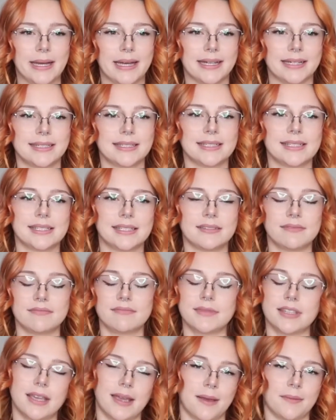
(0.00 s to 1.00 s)
But,
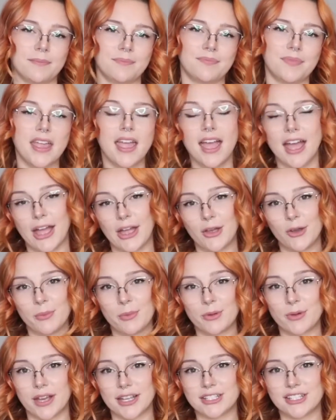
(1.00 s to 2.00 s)
yeah.
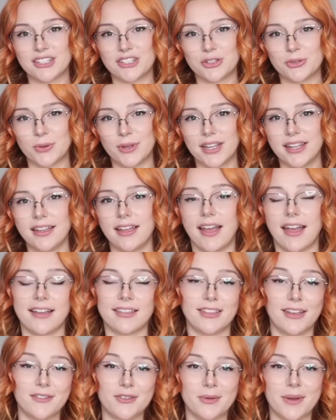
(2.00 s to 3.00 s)
I hope you guys
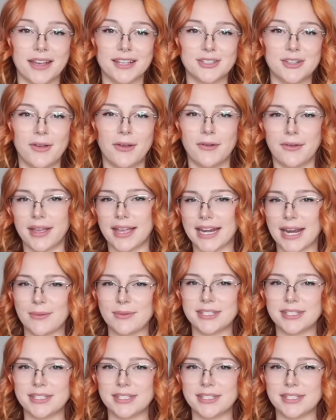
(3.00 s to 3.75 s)
enjoy. I love you guys all.